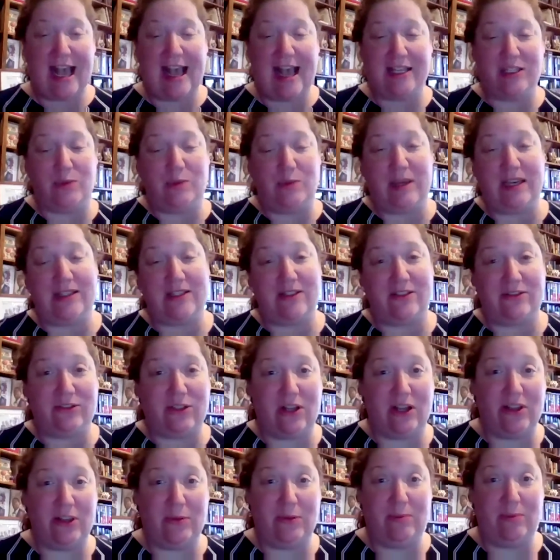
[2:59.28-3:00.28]
aspects of
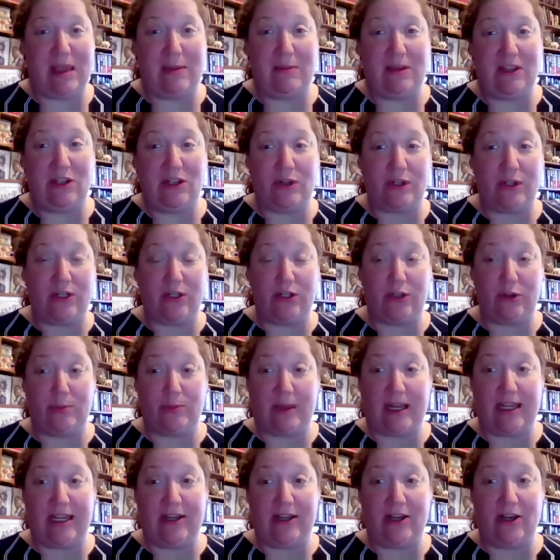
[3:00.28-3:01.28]
law that may be triggered
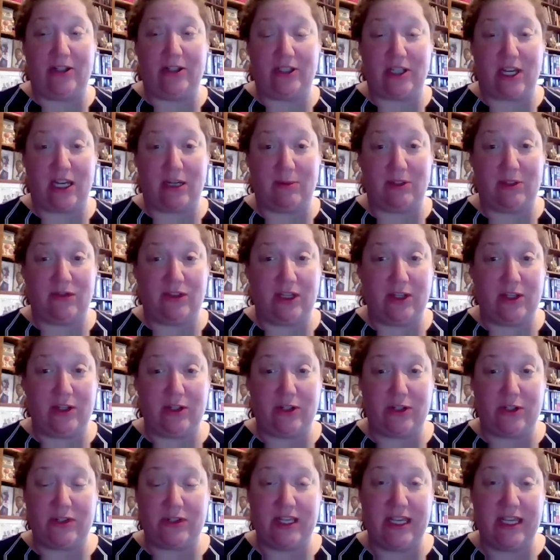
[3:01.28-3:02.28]
by autonomous
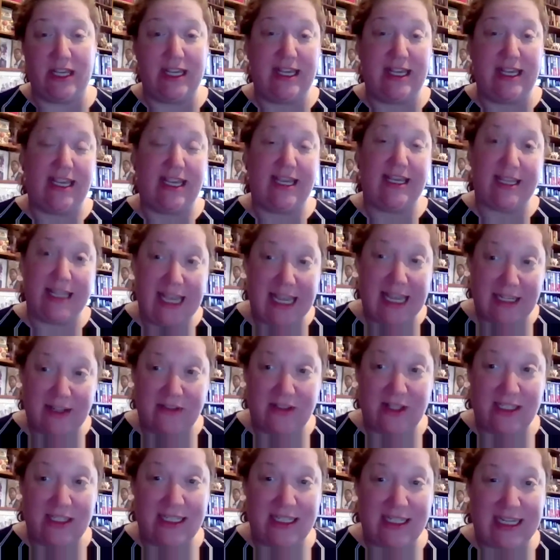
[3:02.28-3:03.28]
vehicles, in the end
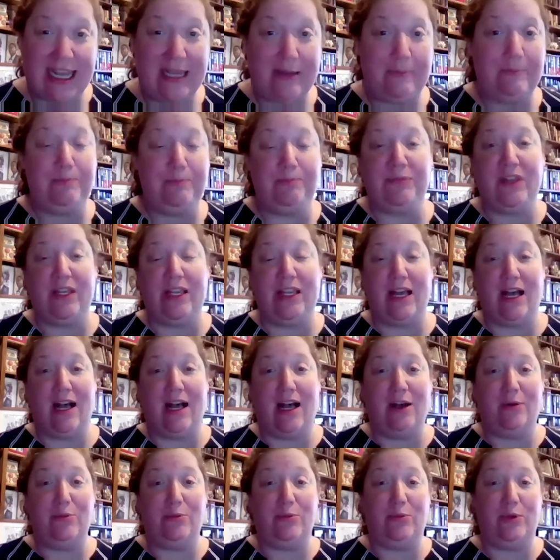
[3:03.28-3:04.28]
of the day,
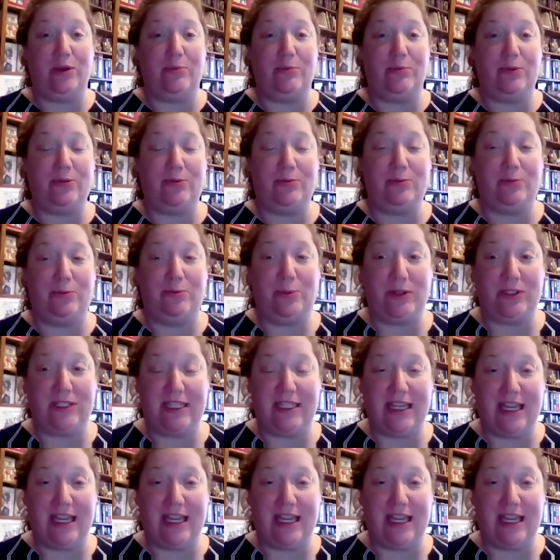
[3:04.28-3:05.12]
we put